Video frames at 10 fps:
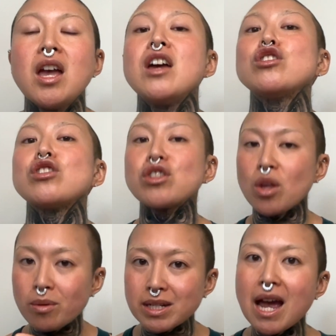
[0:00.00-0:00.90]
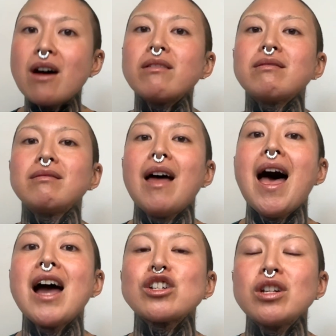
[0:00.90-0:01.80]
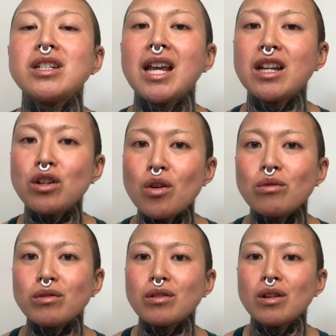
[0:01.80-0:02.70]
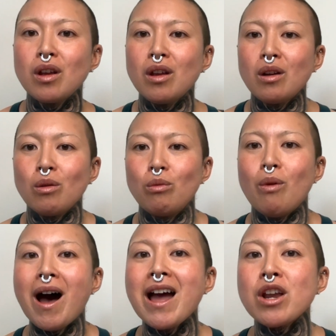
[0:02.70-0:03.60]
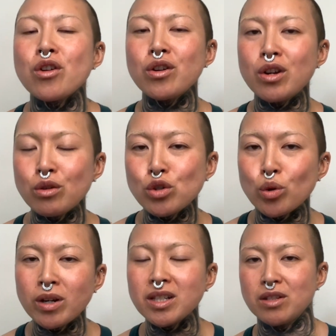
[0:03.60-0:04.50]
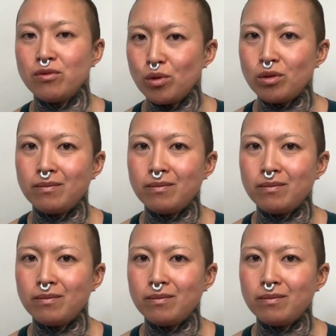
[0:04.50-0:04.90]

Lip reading: is just slow it down. Actually take note. Why are you enjoying this food?